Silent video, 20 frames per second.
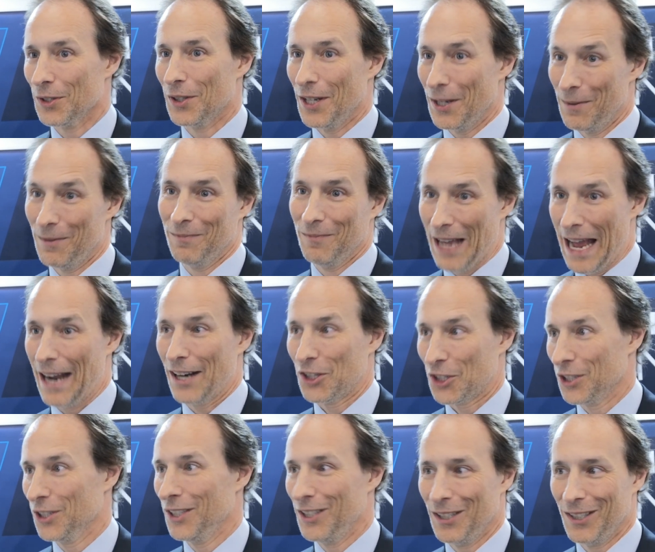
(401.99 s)
They
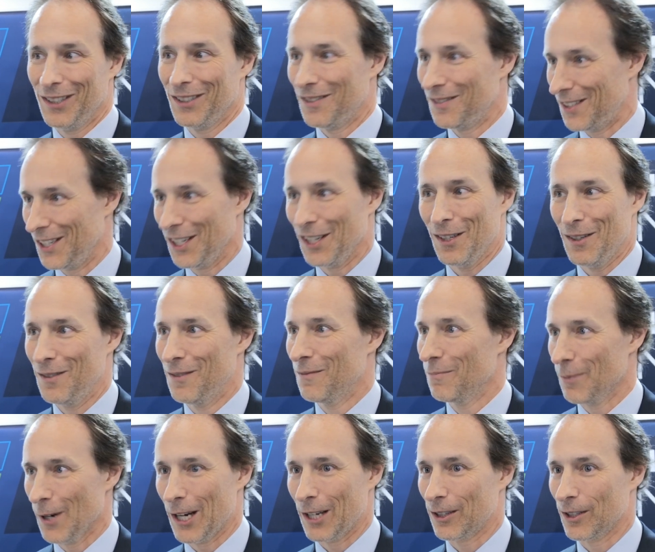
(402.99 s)
actually did
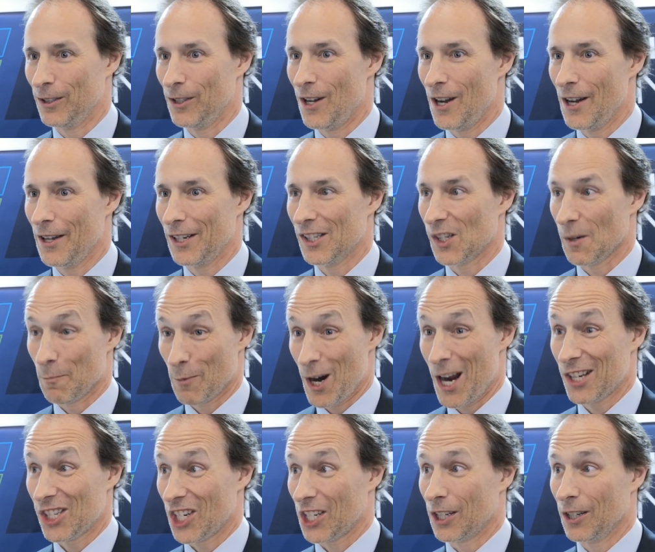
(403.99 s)
break the law, and as a
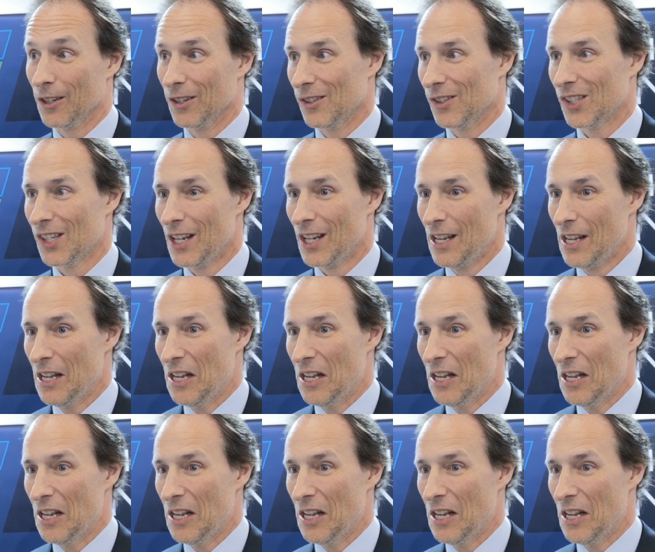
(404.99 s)
project goes,